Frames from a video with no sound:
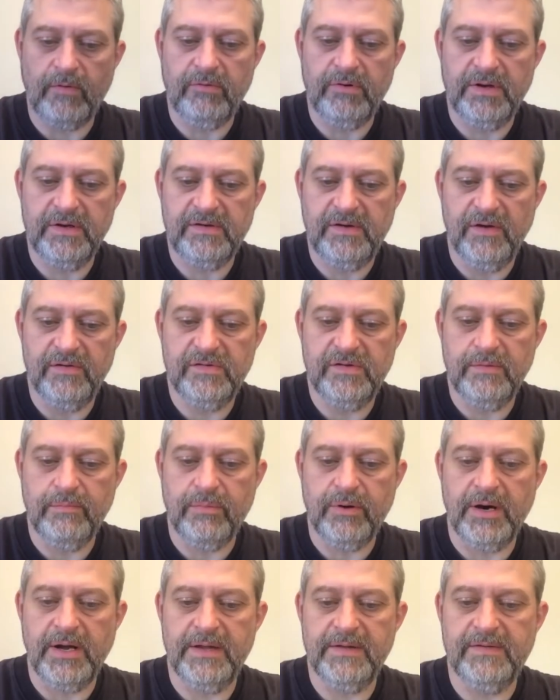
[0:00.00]
a really toasted
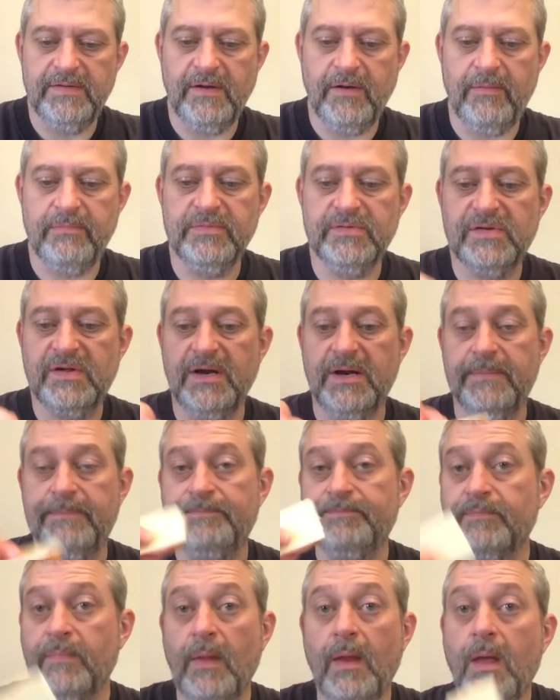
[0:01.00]
bread. So I'm gonna
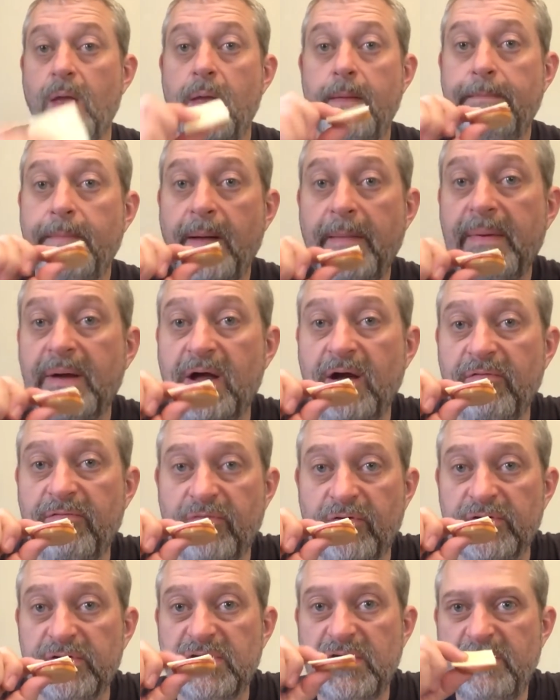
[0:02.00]
go
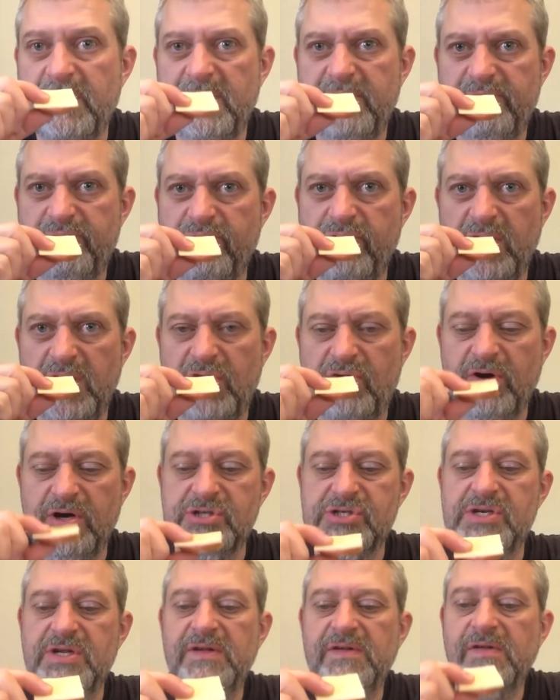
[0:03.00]
for it. It's gonna be really
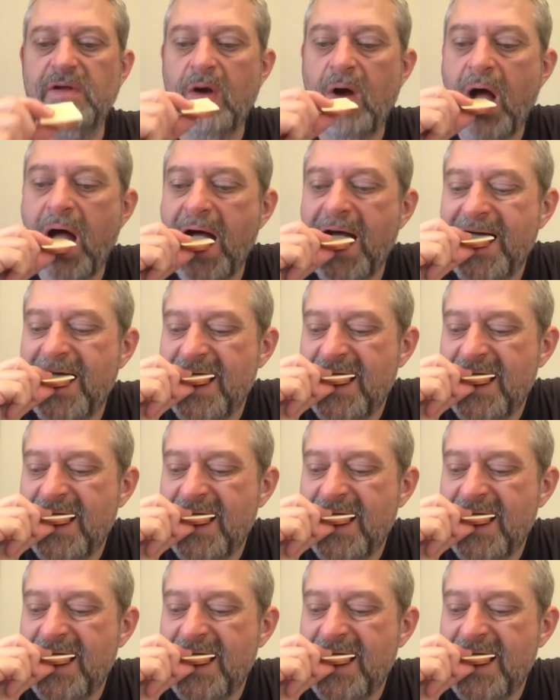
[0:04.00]
crunchy. So